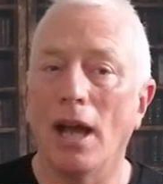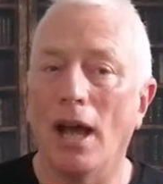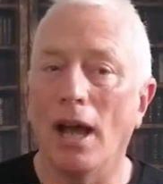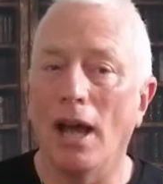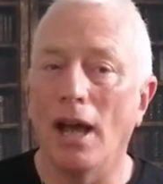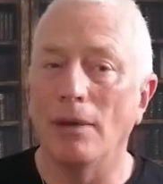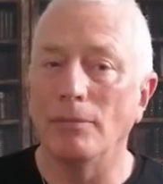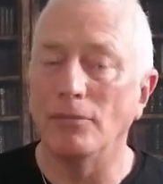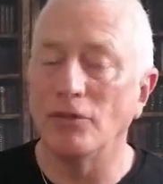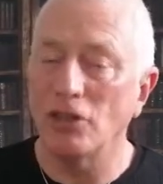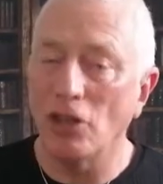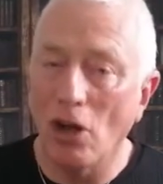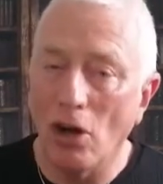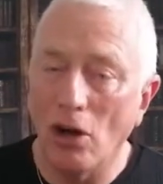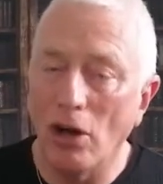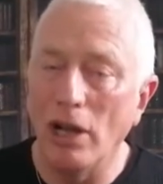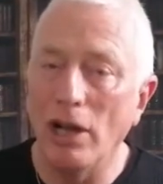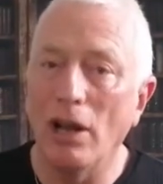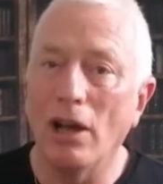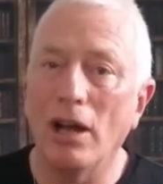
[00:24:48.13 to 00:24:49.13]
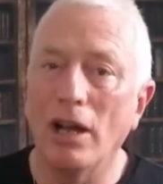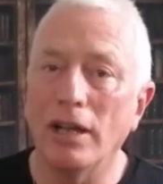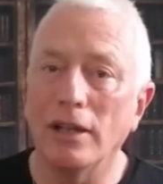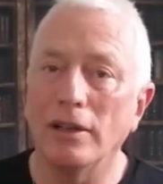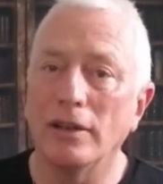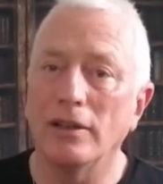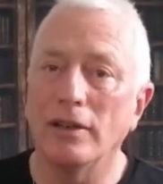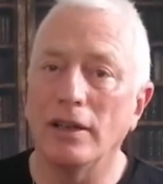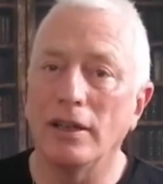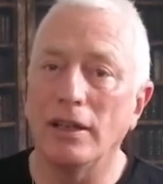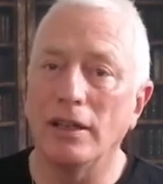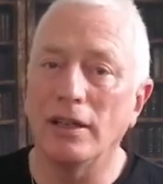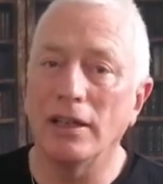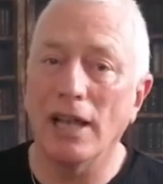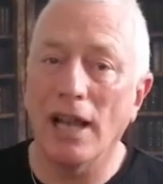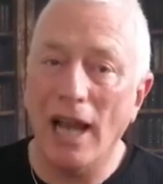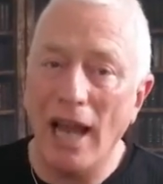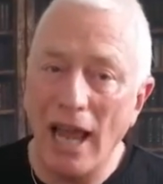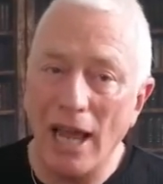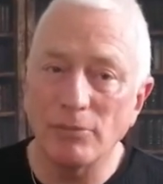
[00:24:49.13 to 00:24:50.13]
to highlight the
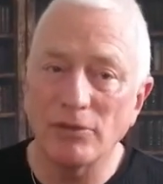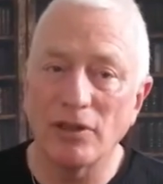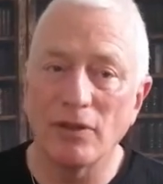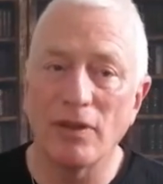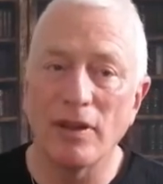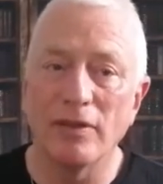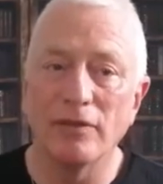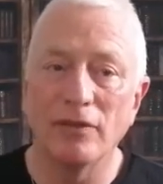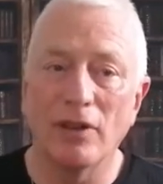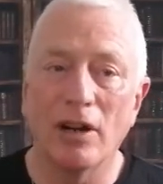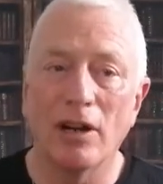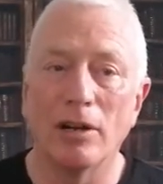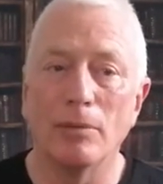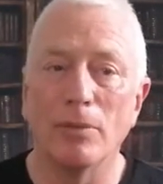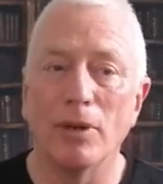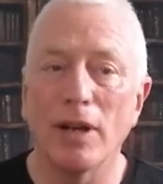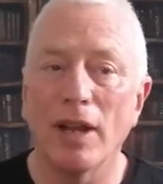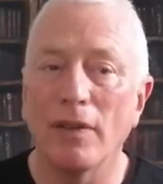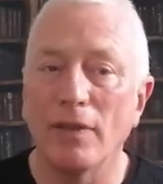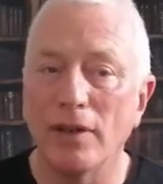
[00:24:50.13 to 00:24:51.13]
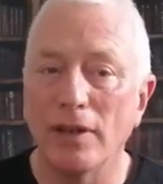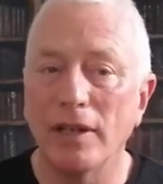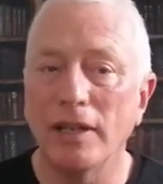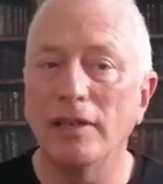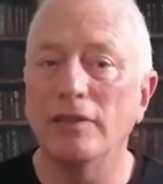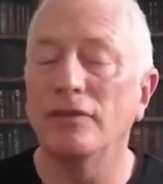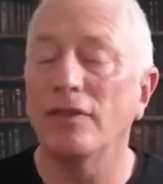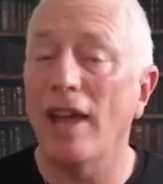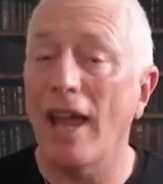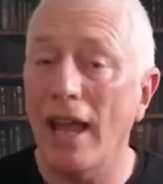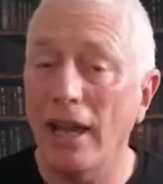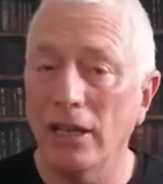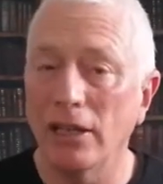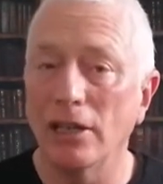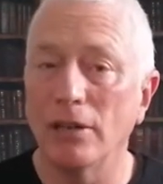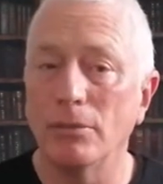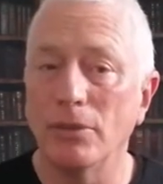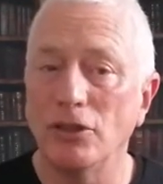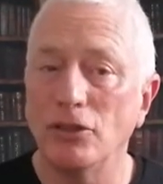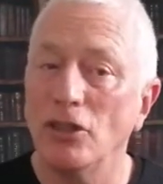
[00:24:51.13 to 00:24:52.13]
collapse of the environment and the need for
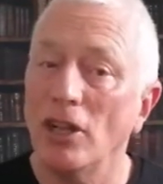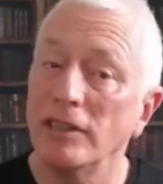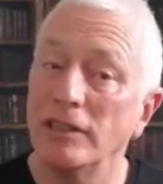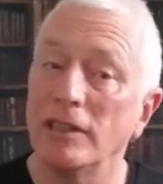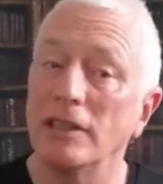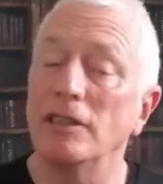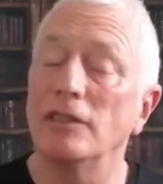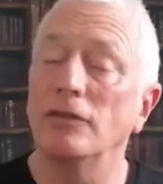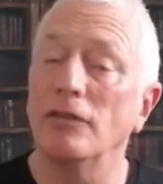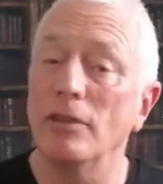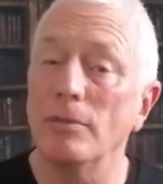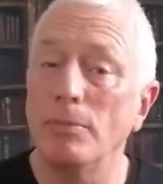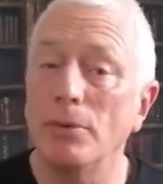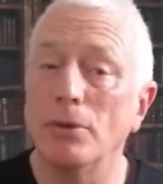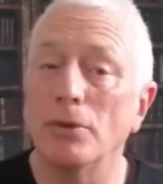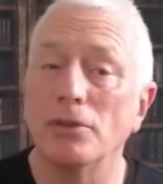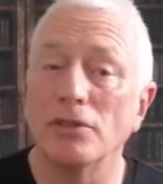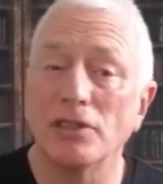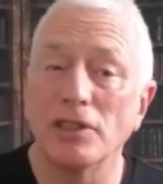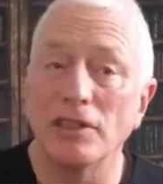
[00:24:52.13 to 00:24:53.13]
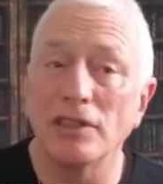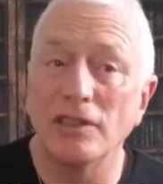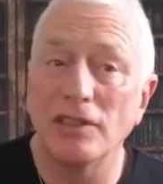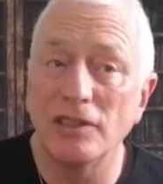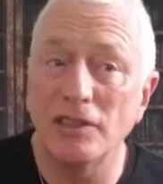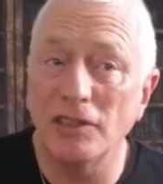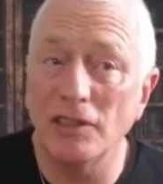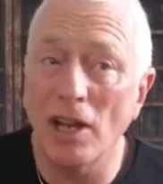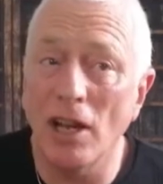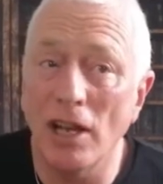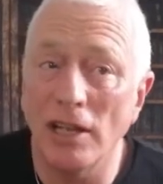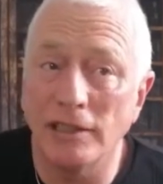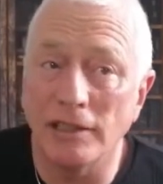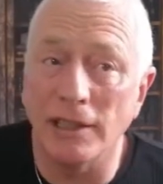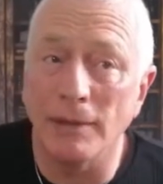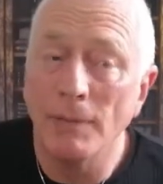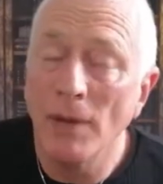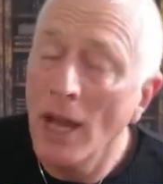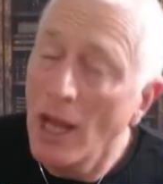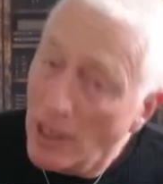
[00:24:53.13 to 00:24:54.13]
economic justice for the poorest in society.
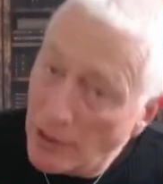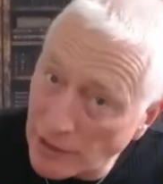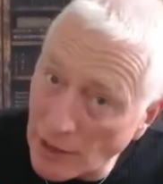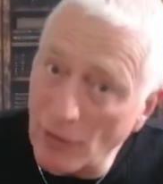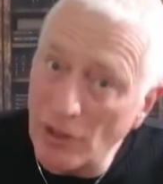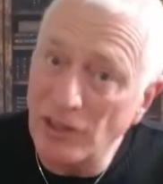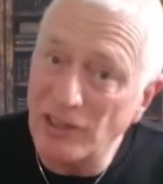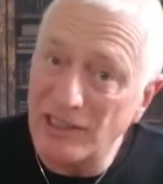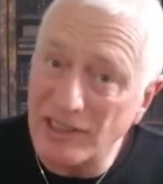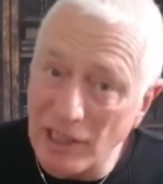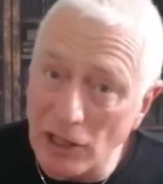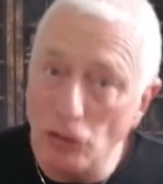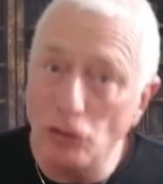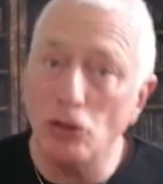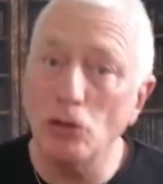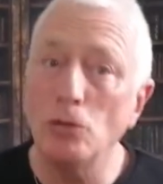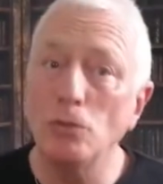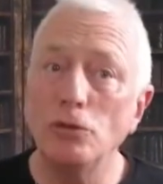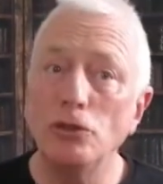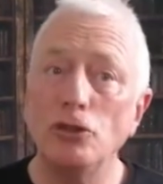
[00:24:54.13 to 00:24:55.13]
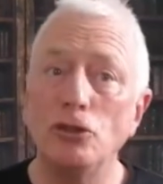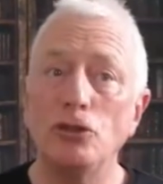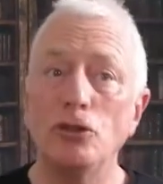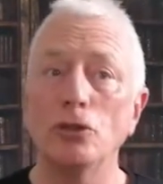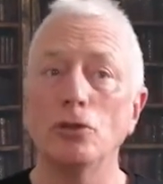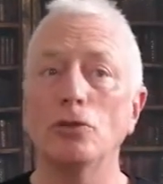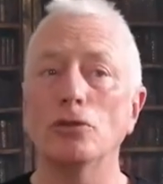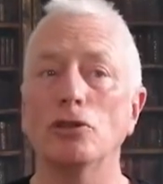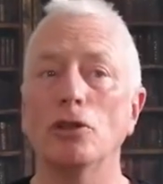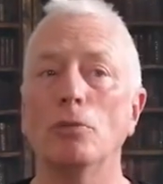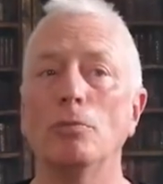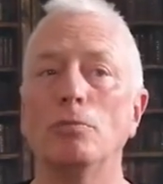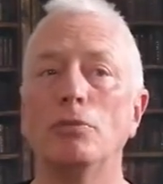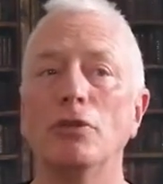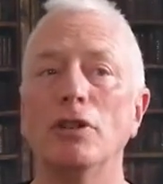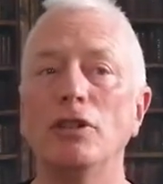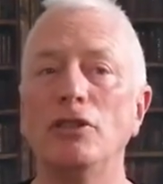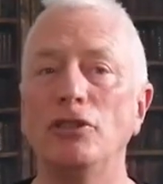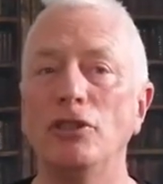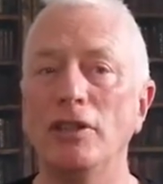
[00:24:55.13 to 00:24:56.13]
So the sigil was chalked on
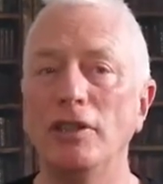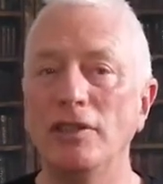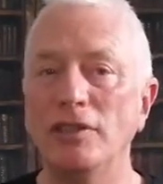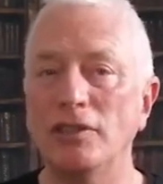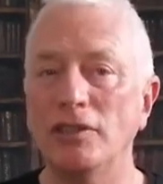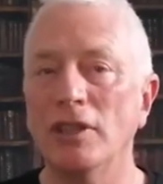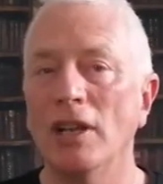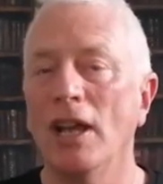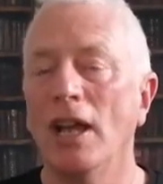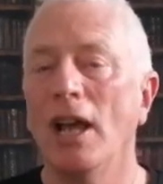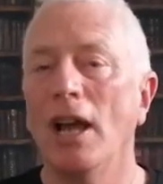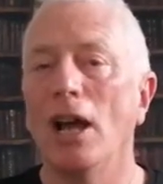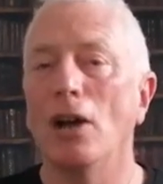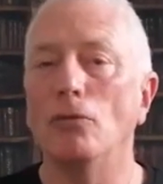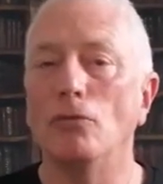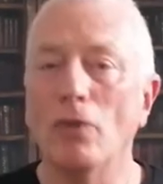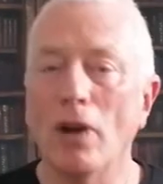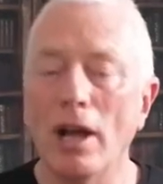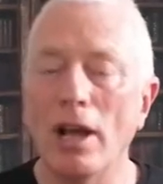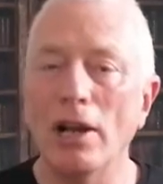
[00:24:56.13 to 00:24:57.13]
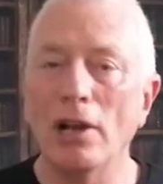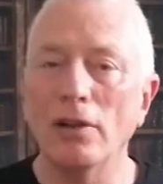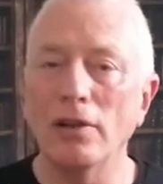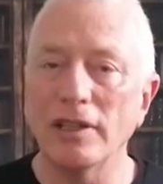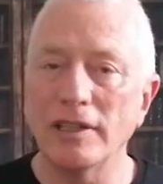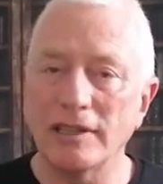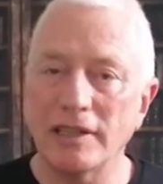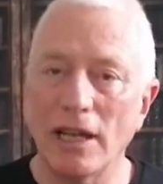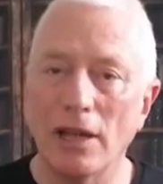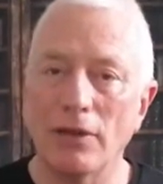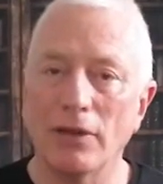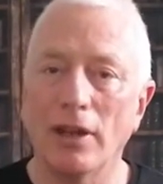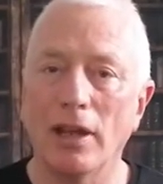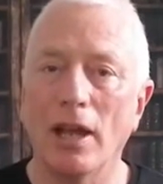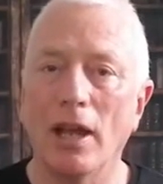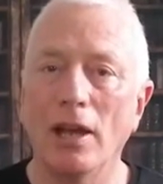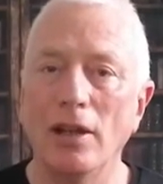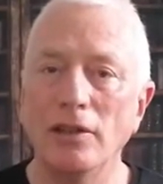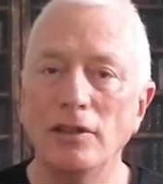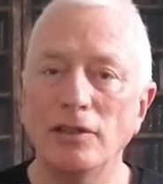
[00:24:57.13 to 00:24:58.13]
bridges right along the south
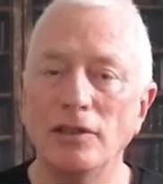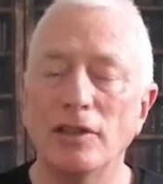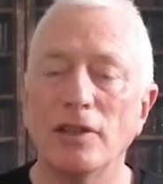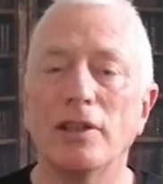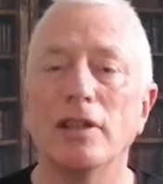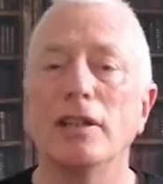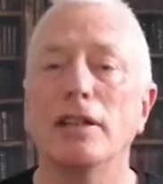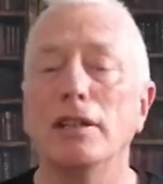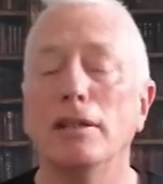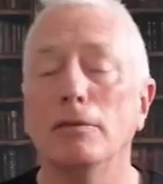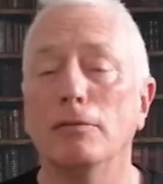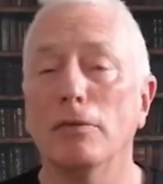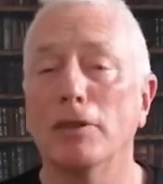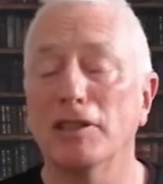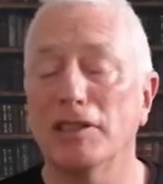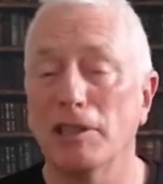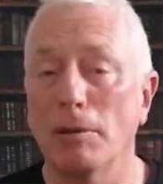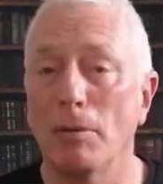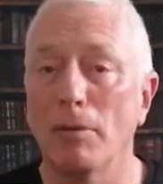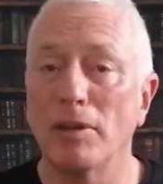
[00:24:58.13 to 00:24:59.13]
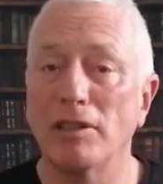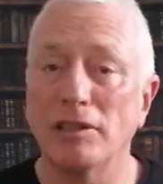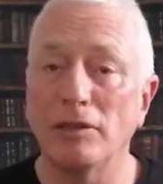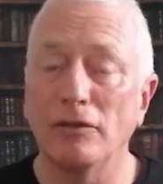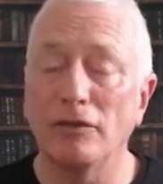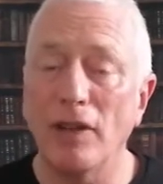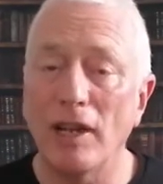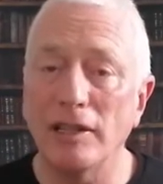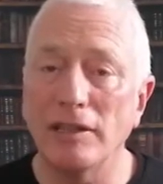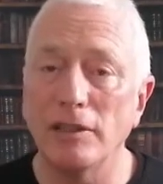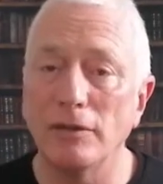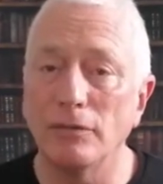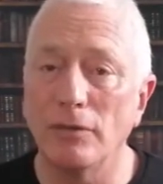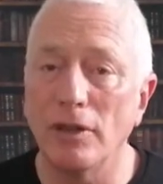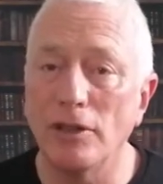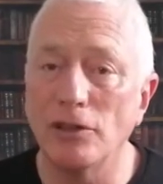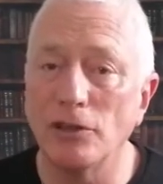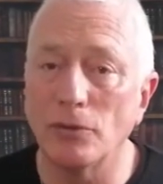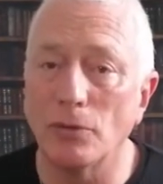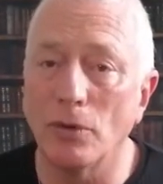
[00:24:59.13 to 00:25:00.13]
coast. Some of the most effective
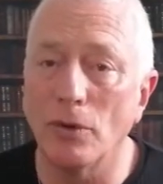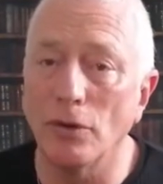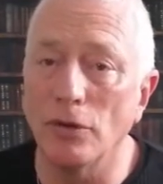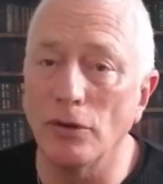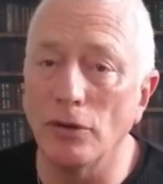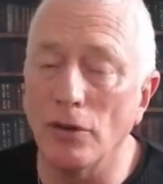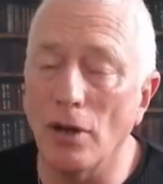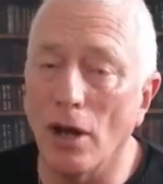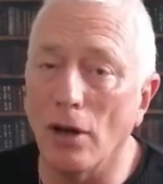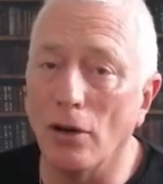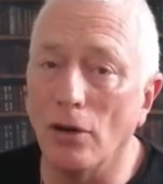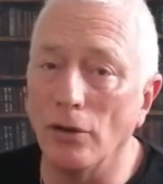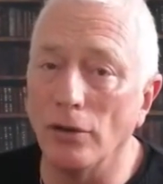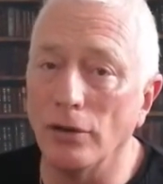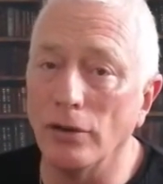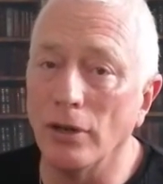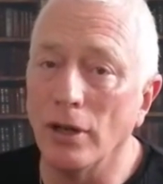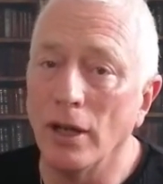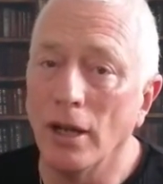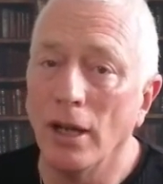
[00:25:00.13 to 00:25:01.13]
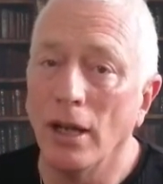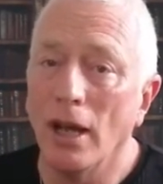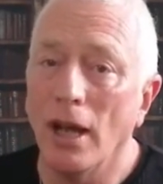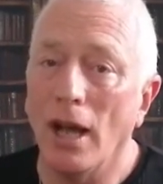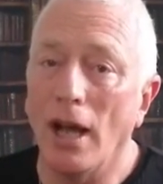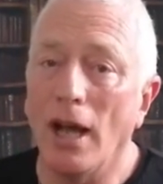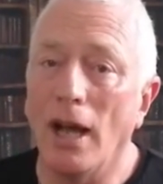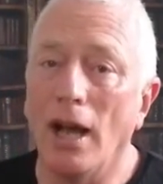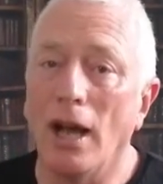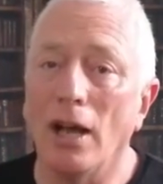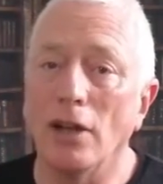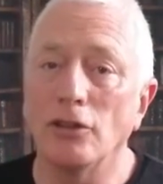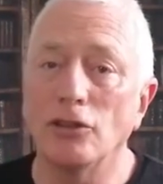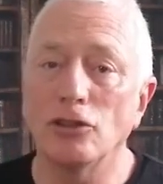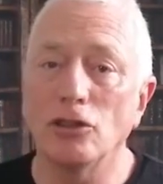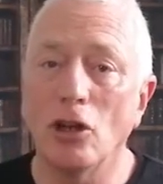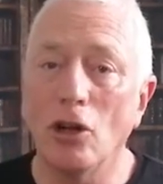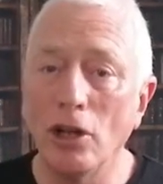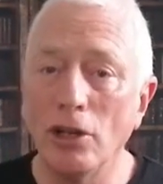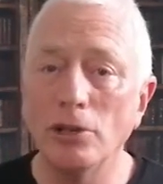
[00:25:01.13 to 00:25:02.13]
ones were on
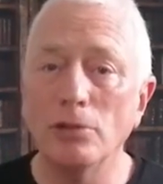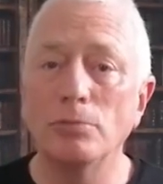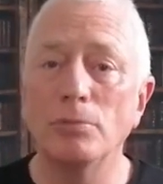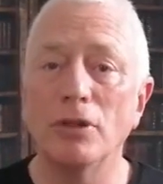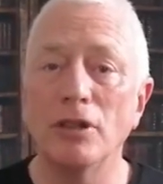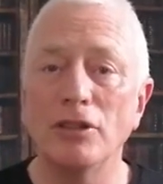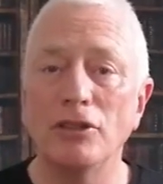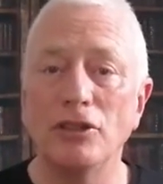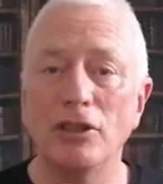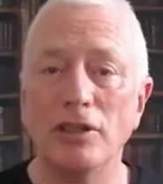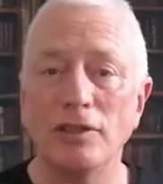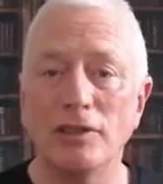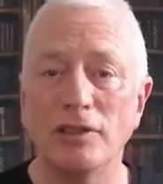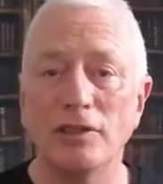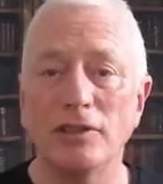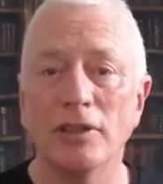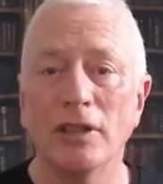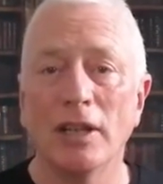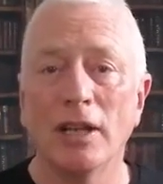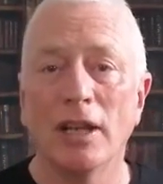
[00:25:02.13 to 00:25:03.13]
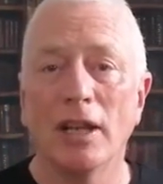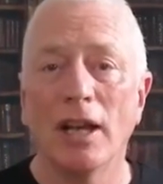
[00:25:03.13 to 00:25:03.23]
tidal bridges,